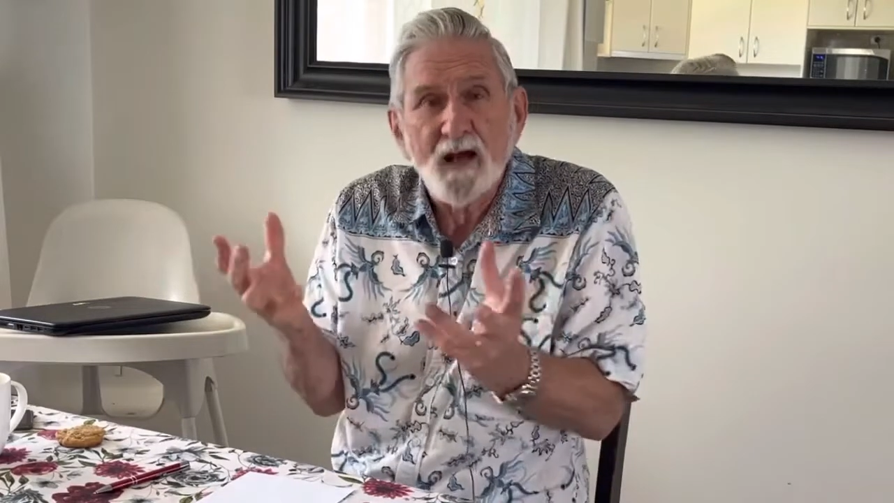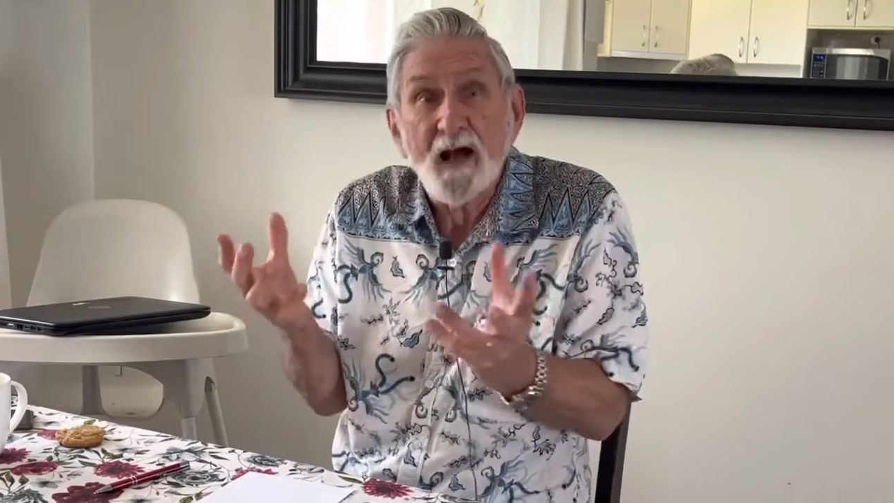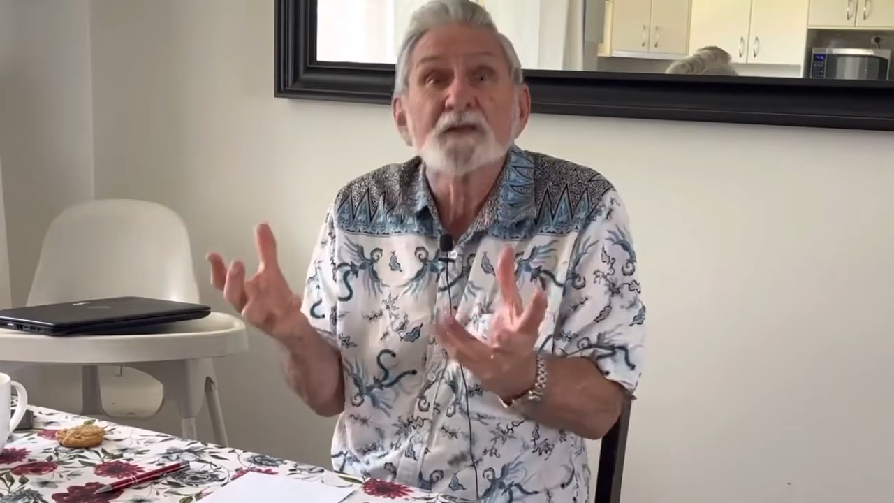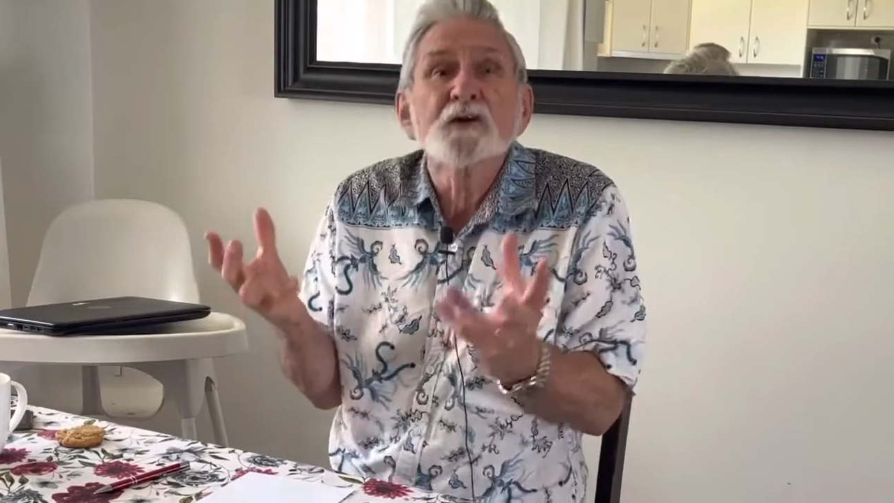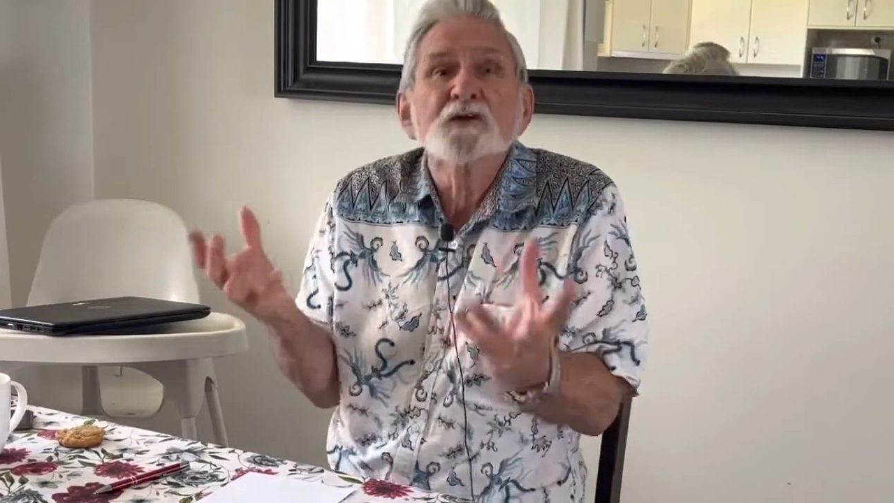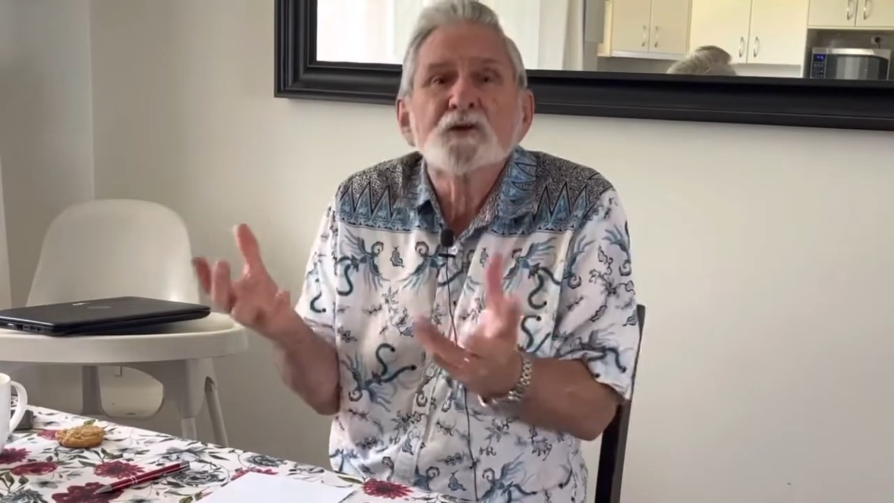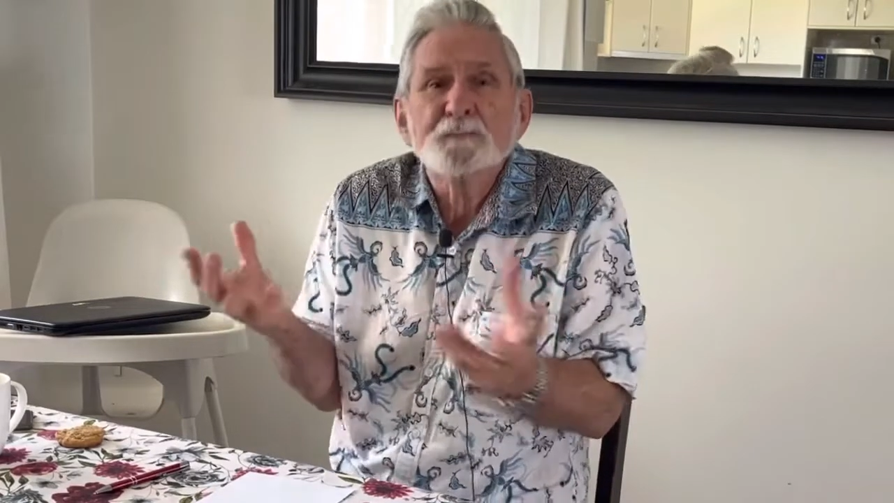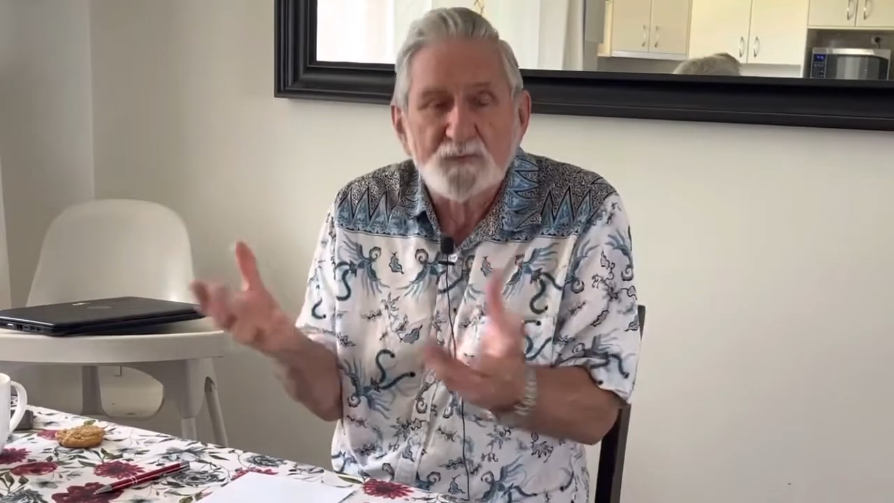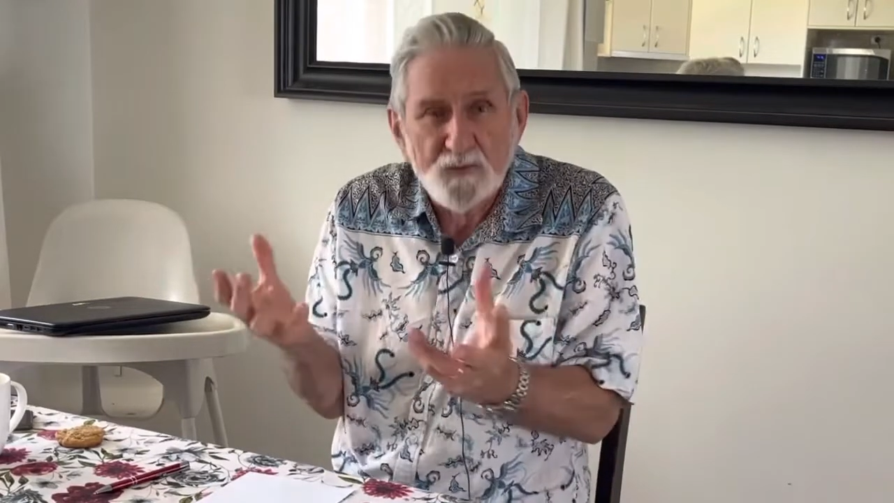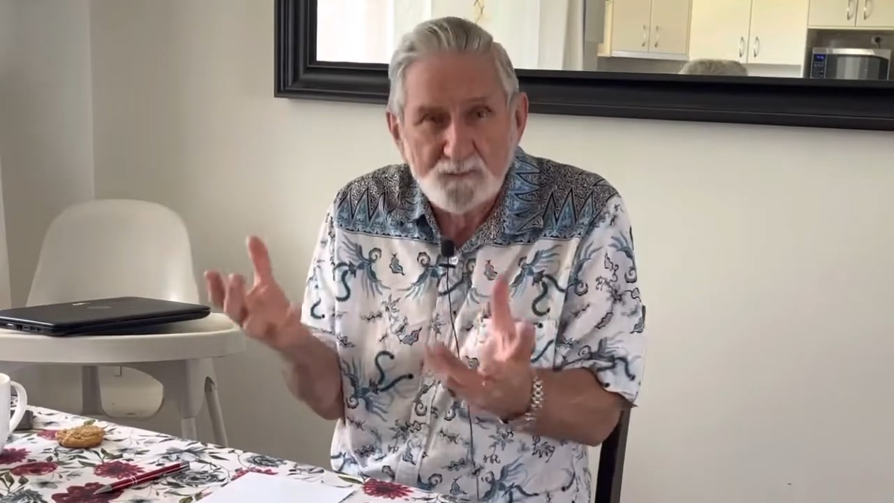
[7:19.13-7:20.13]
other
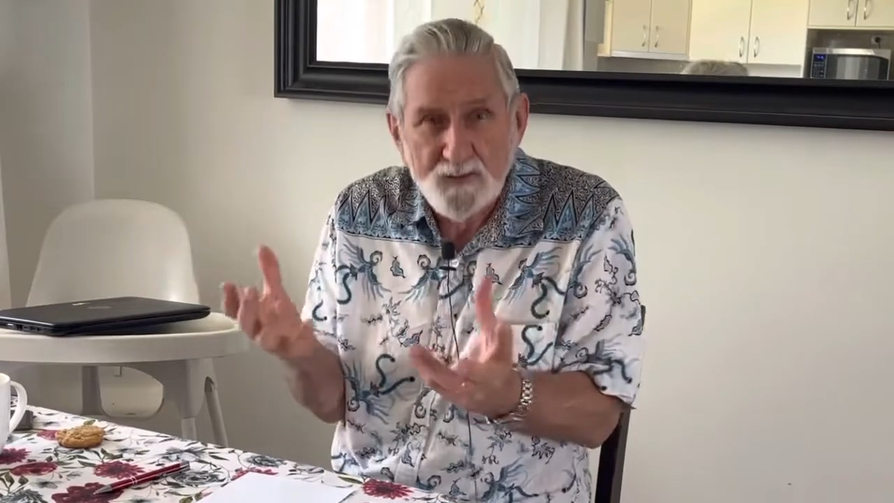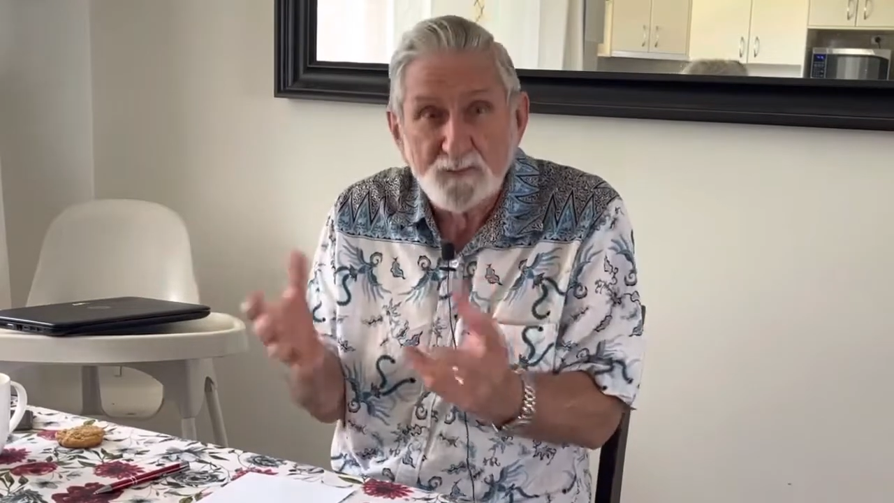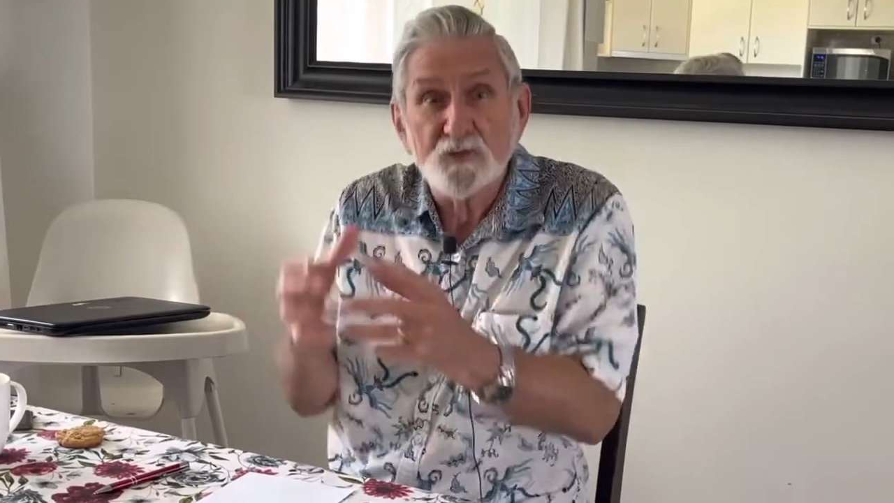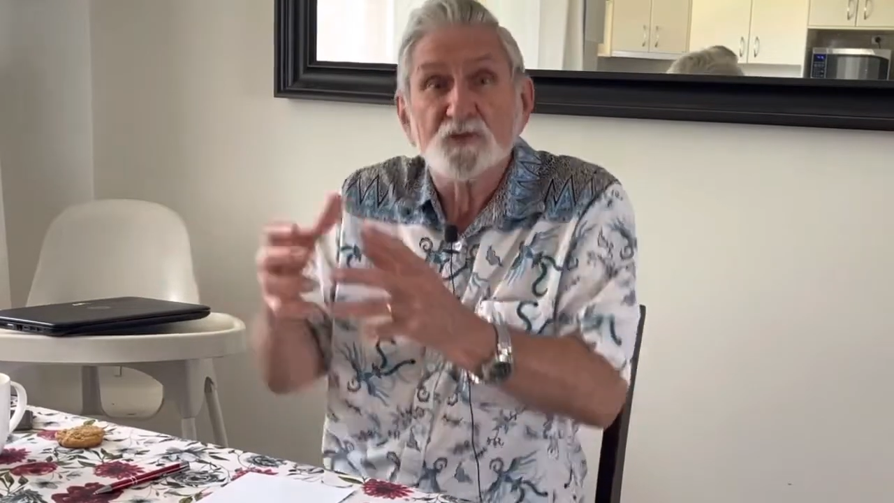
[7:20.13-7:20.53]
Tripura people who